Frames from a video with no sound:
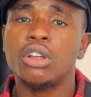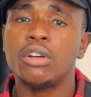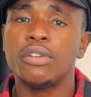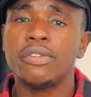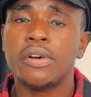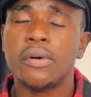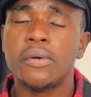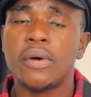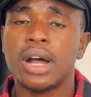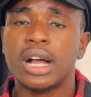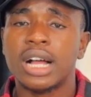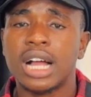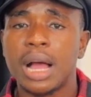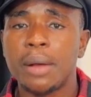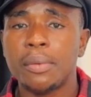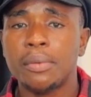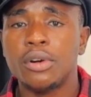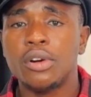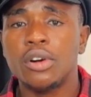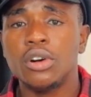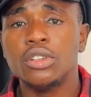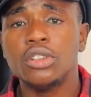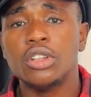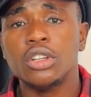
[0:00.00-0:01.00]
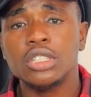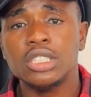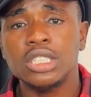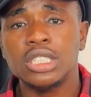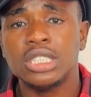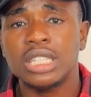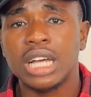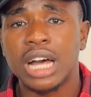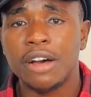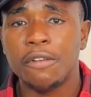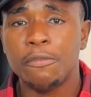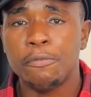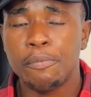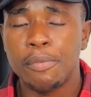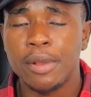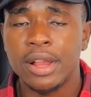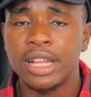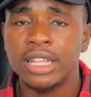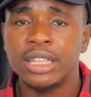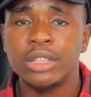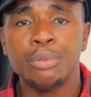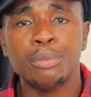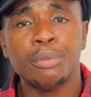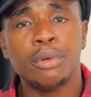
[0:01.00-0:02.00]
of our CapCut doesn't have
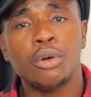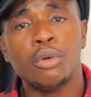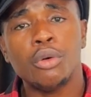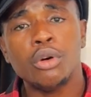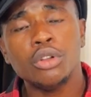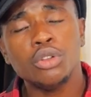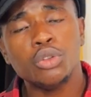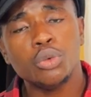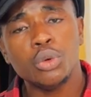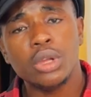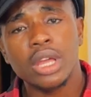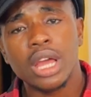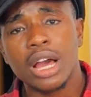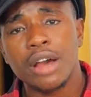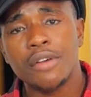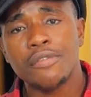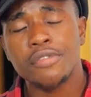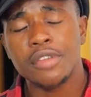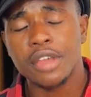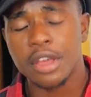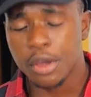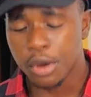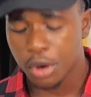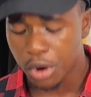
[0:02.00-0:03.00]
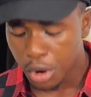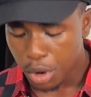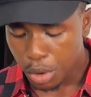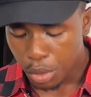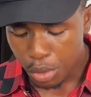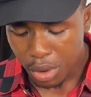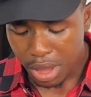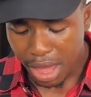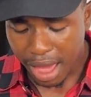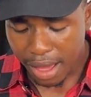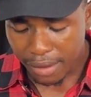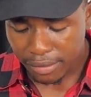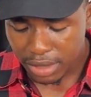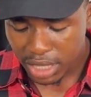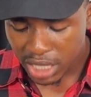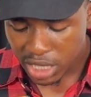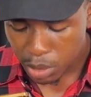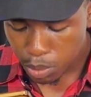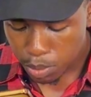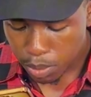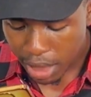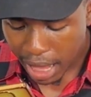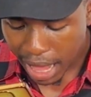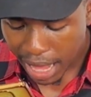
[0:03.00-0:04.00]
blend. But what do we have here? We have the
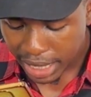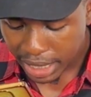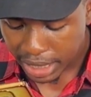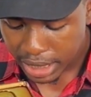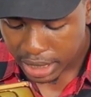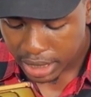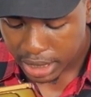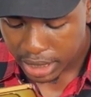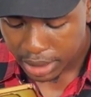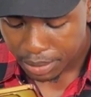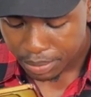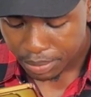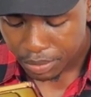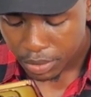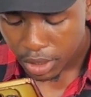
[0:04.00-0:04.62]
splice.